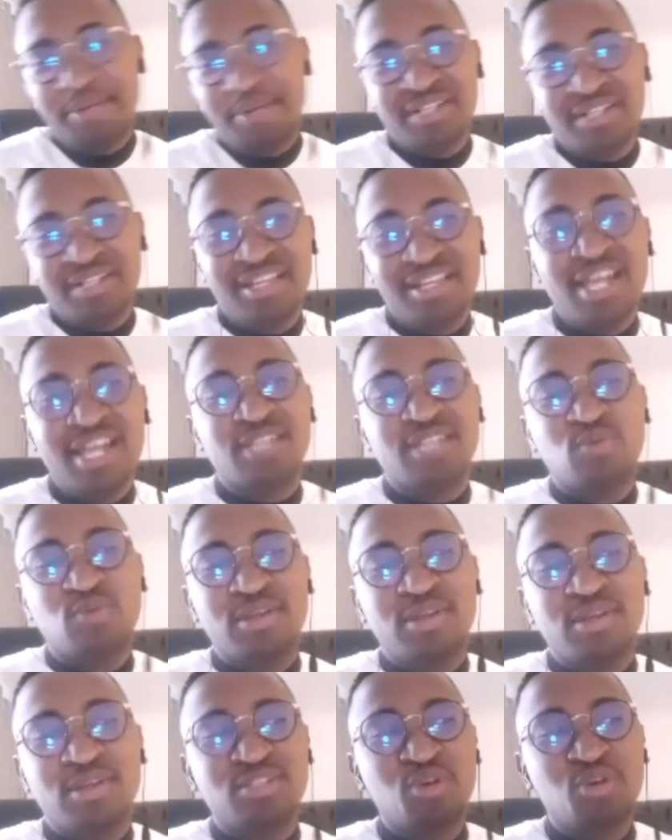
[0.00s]
but theirs
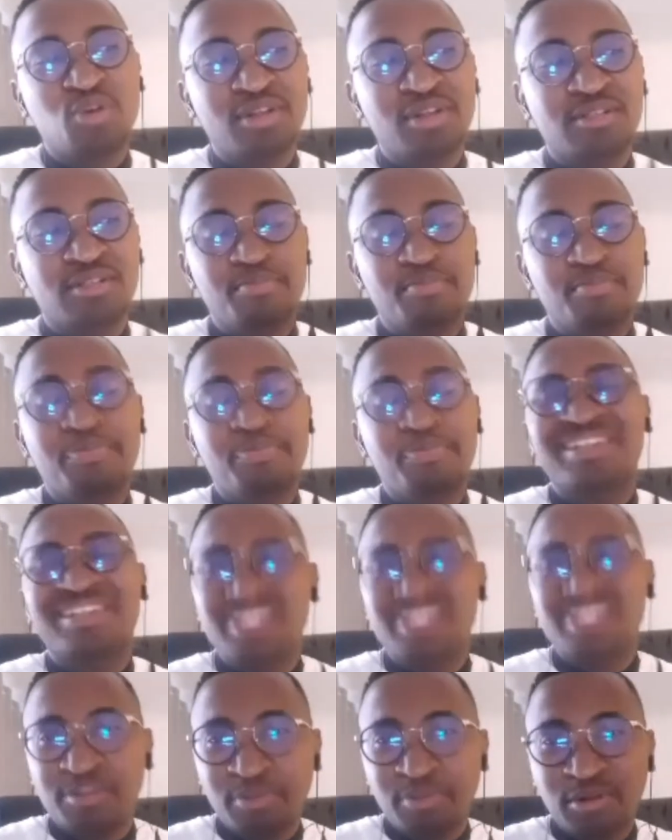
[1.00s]
was not
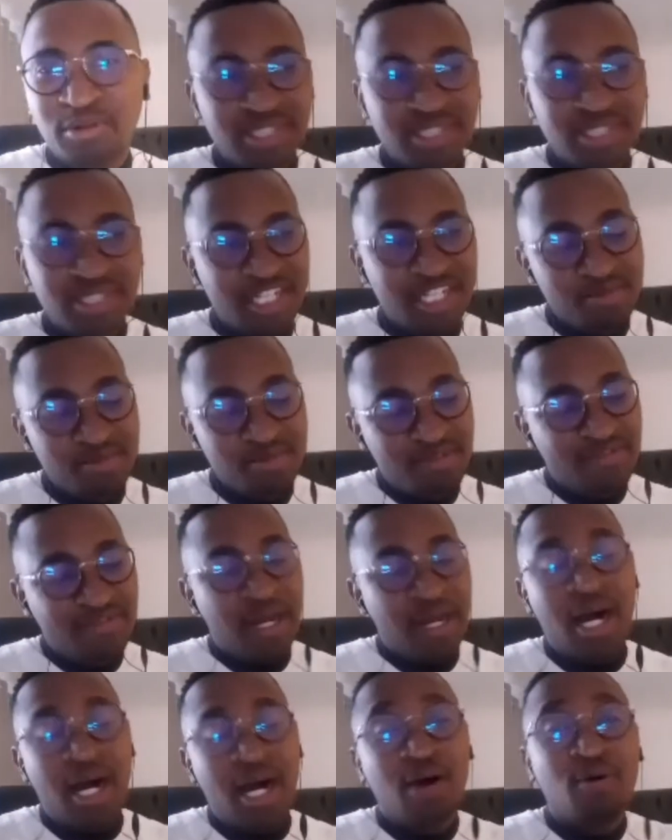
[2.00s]
principled in terms
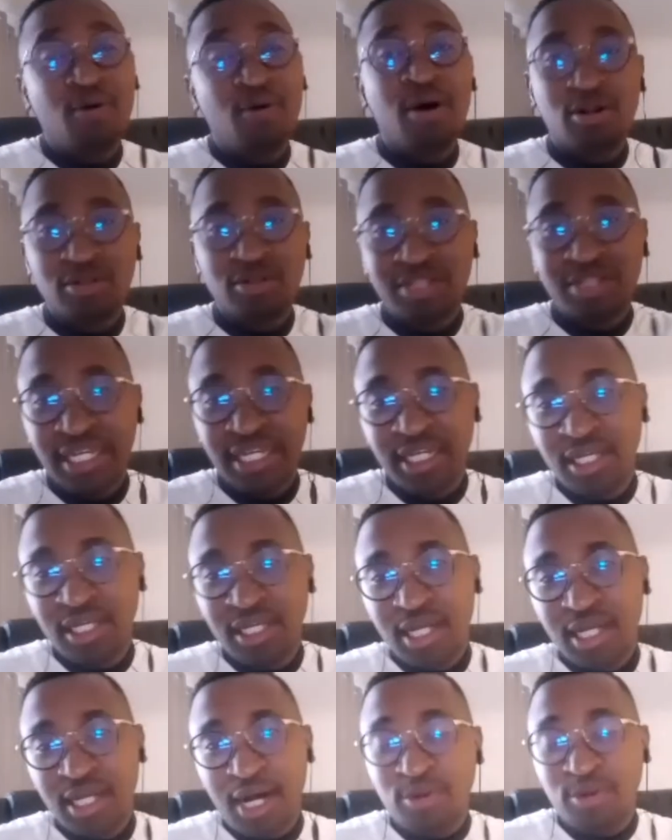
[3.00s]
of how I'll
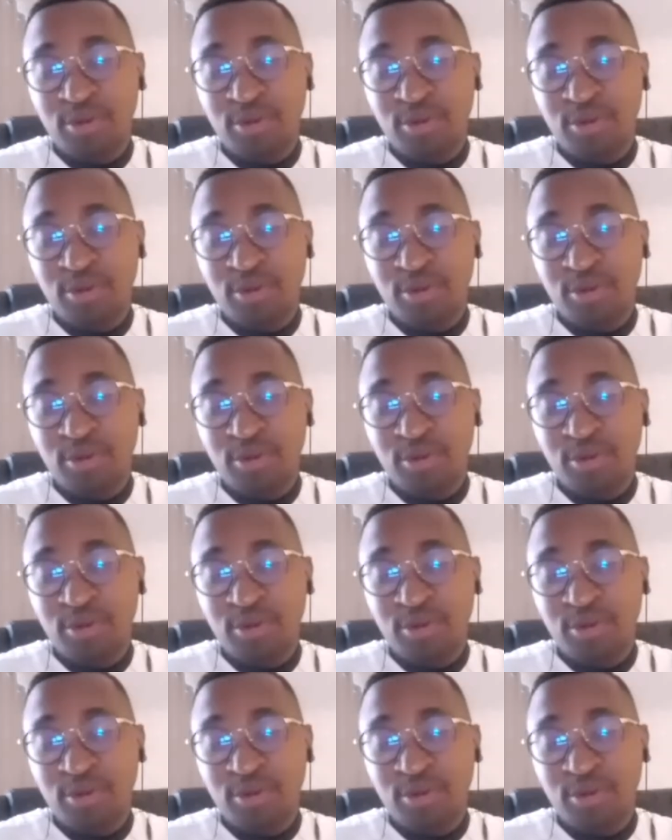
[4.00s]
lay